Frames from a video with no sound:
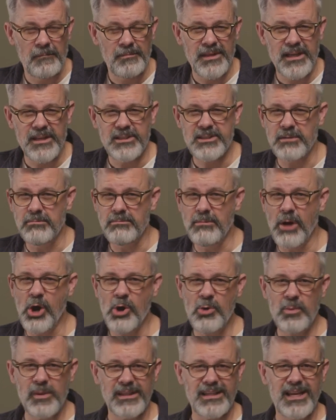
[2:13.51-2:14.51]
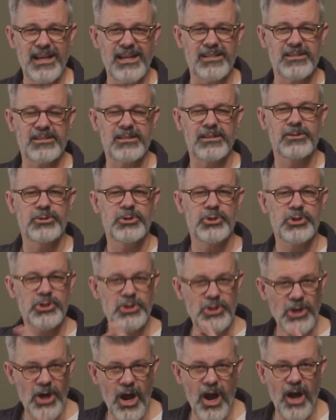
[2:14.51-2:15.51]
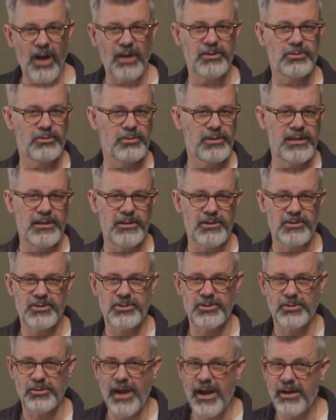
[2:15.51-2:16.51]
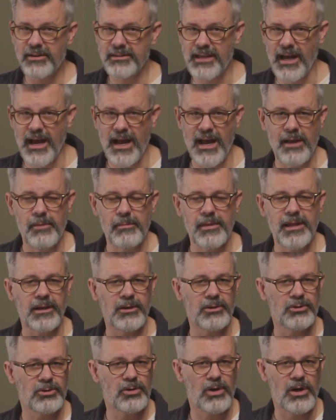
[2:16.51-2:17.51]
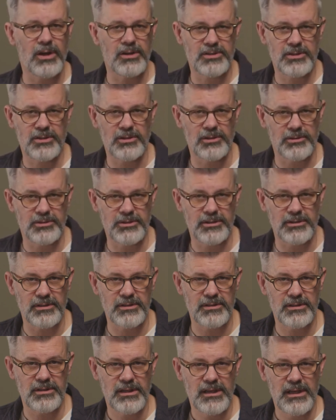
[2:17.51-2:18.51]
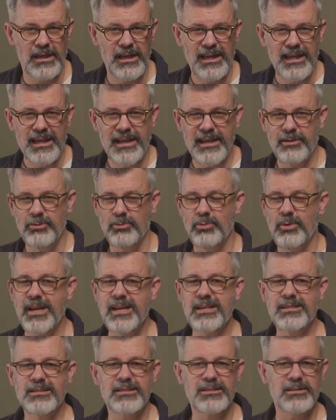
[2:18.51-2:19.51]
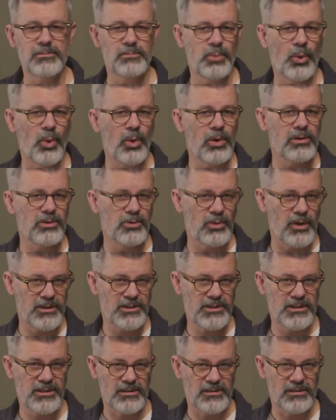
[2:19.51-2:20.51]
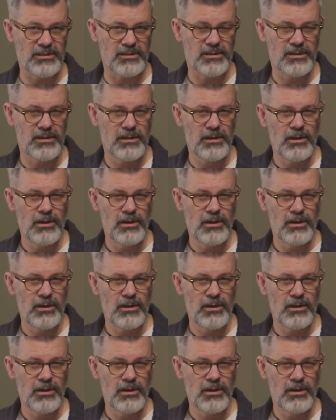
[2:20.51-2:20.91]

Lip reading: It's a moment that has shocked readers throughout time and across cultures. It raises important questions.